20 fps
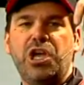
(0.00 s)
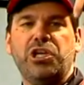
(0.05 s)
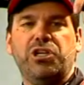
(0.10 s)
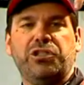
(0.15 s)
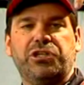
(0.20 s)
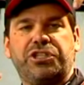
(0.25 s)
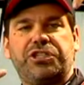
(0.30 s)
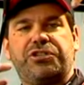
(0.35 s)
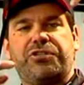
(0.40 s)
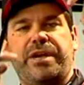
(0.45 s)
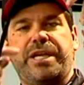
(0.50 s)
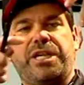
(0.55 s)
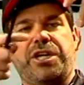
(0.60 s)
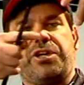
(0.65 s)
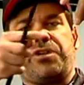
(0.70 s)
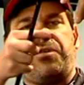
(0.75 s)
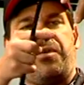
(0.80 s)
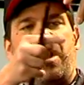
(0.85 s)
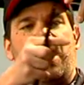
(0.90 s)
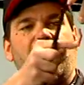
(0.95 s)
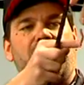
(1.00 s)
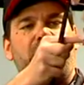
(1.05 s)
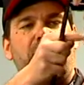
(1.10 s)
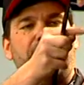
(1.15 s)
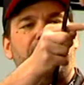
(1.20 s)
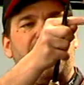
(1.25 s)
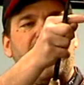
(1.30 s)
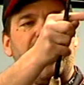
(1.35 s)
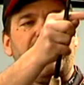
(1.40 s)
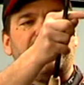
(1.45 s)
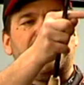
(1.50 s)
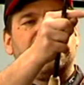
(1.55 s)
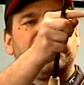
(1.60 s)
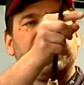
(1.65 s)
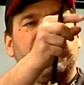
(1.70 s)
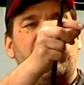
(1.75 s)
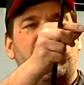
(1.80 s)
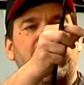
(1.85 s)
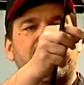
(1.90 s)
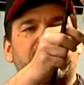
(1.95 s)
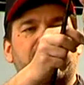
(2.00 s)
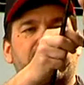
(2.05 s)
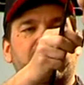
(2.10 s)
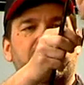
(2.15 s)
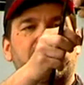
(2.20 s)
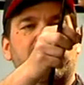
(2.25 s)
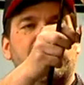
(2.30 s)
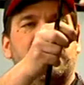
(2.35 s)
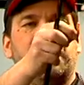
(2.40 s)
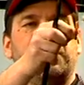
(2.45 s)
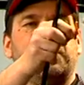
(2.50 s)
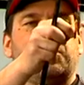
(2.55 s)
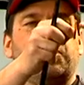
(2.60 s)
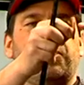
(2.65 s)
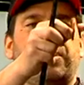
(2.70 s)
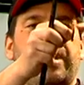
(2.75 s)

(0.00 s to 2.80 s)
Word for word: You string your crawler up on this hook so